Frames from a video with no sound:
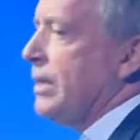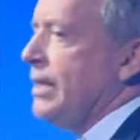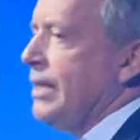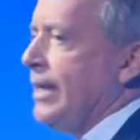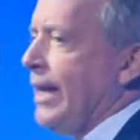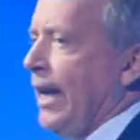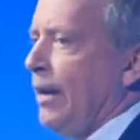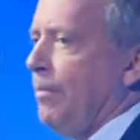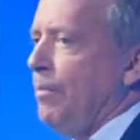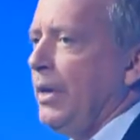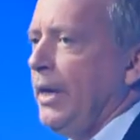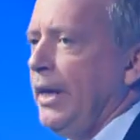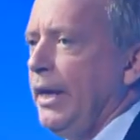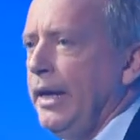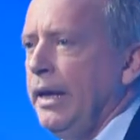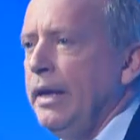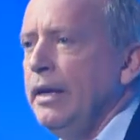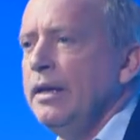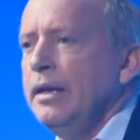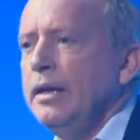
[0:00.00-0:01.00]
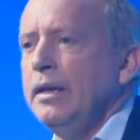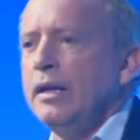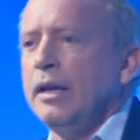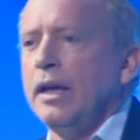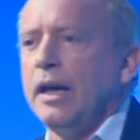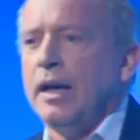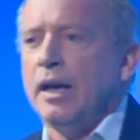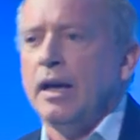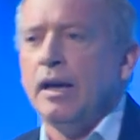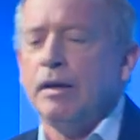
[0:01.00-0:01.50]
COP,
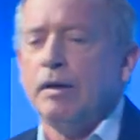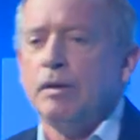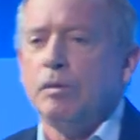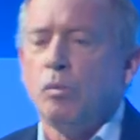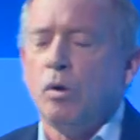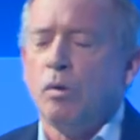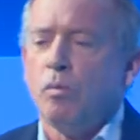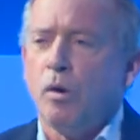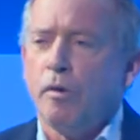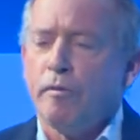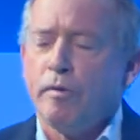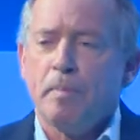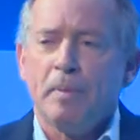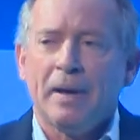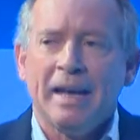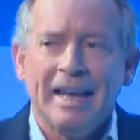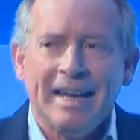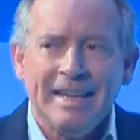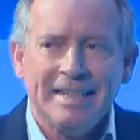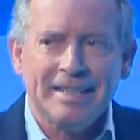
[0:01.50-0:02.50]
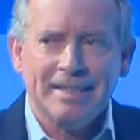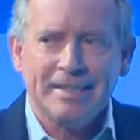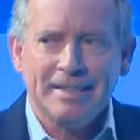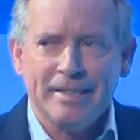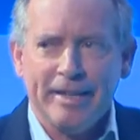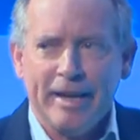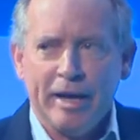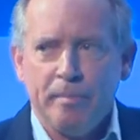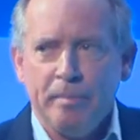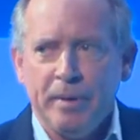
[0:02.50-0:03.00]
what replaces
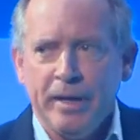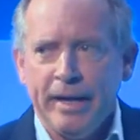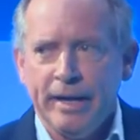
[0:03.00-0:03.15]
COP.